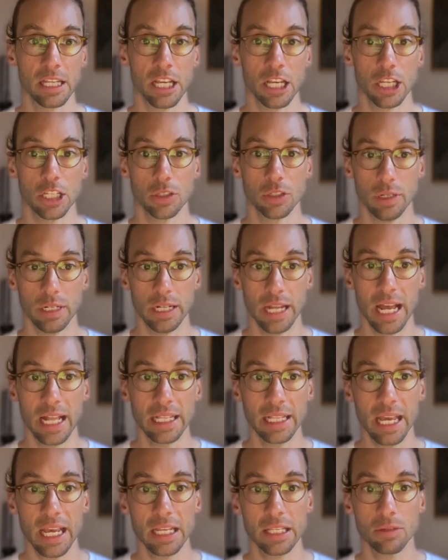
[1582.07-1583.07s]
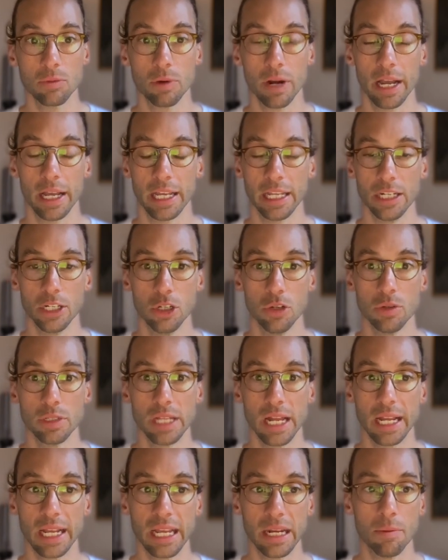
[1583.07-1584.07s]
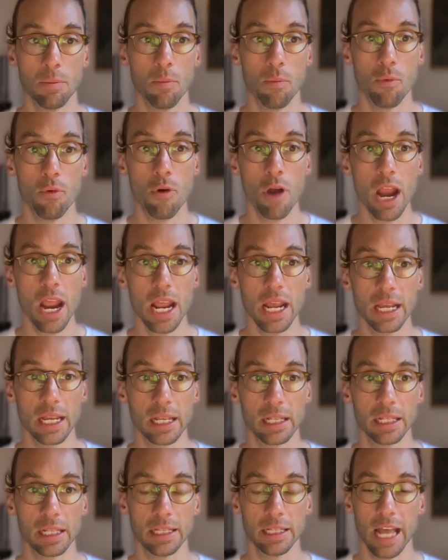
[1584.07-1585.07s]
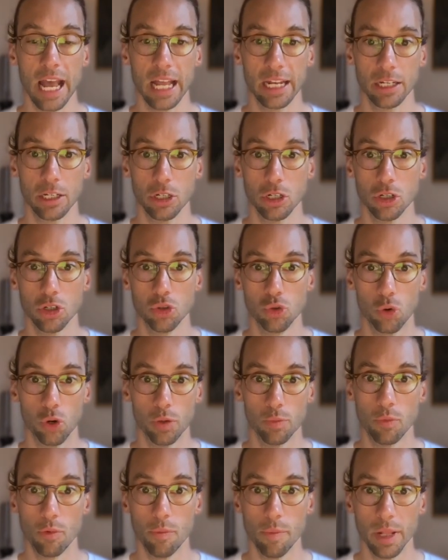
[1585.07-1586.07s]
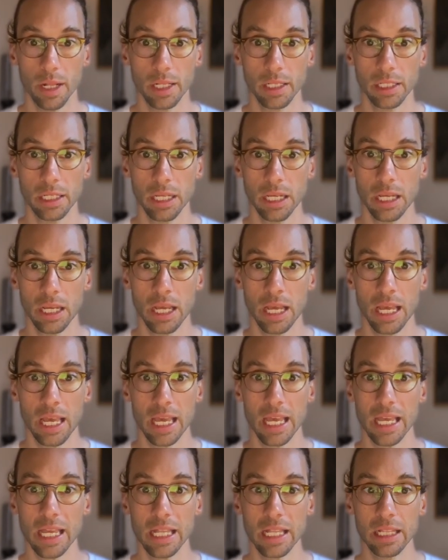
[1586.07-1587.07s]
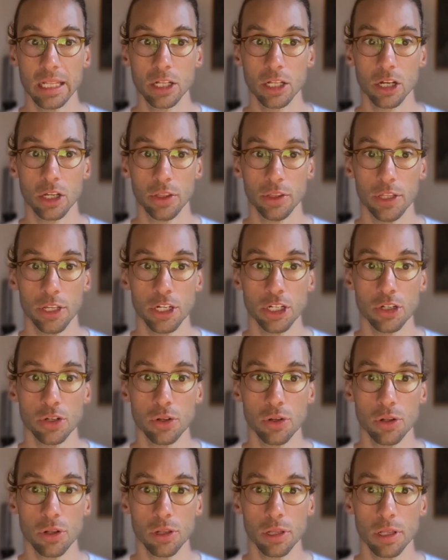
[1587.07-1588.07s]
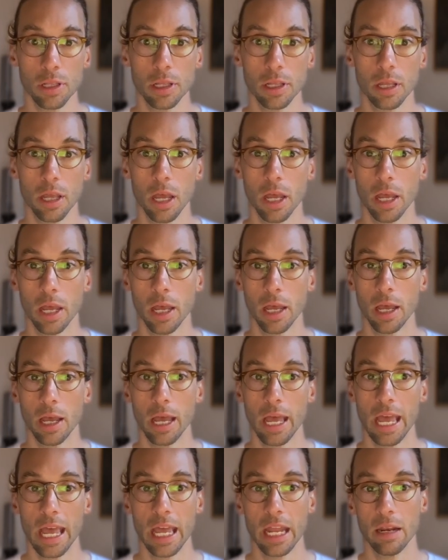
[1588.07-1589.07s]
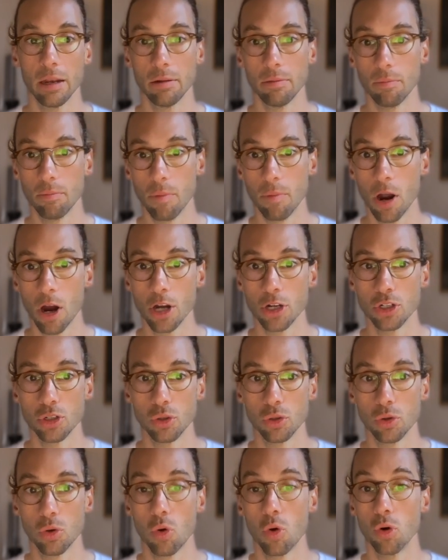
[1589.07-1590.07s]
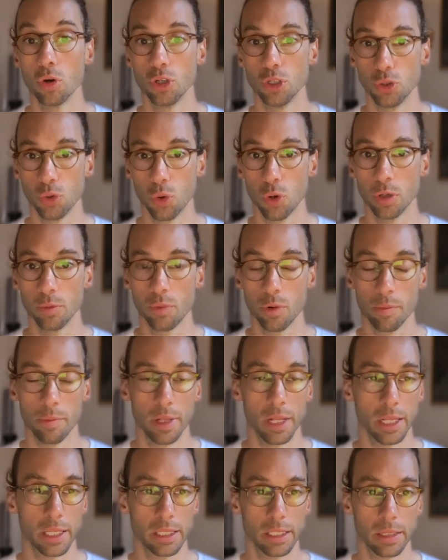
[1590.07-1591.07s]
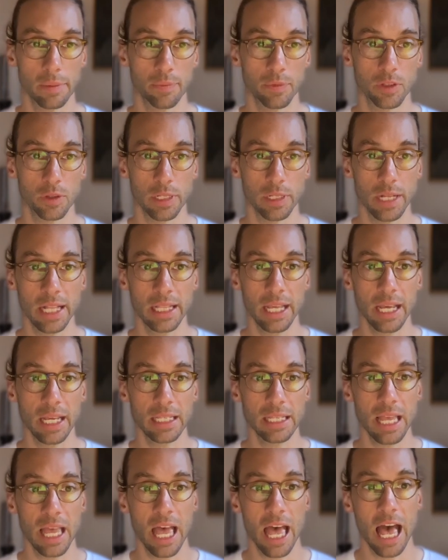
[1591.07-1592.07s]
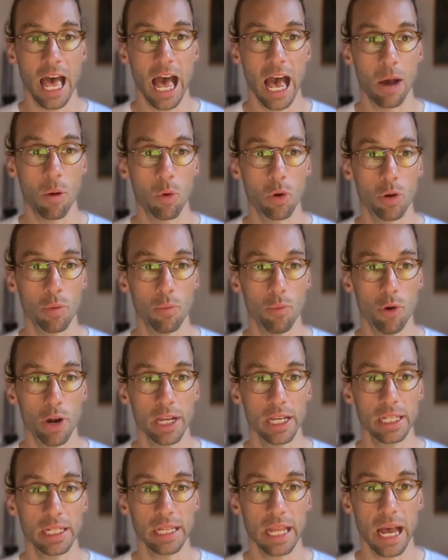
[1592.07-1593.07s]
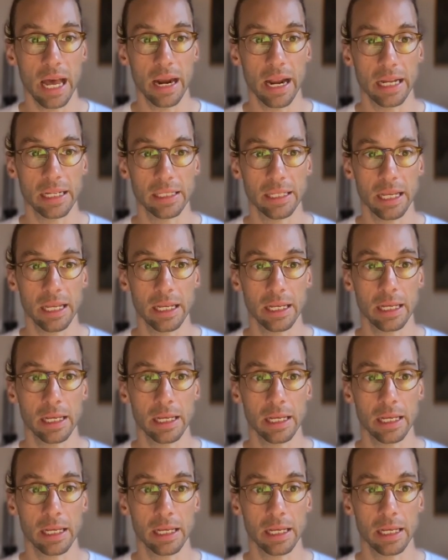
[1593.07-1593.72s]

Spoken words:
so in that case, what I can do is I can break that joint probability in conditional and marginal or joint probability. So in that case, I want to break it down. I think